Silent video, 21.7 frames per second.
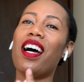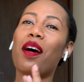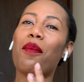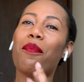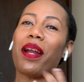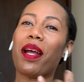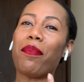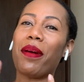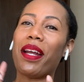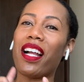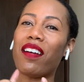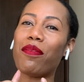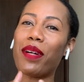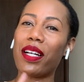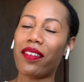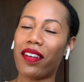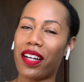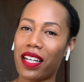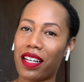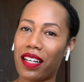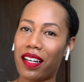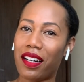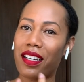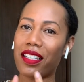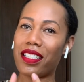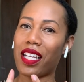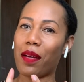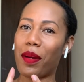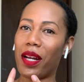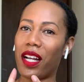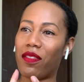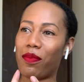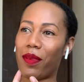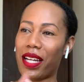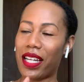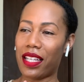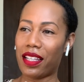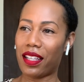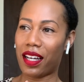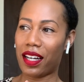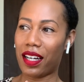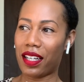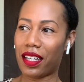But I paid off my credit cards, I paid off my
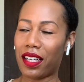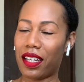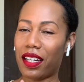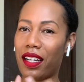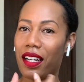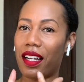HELOC.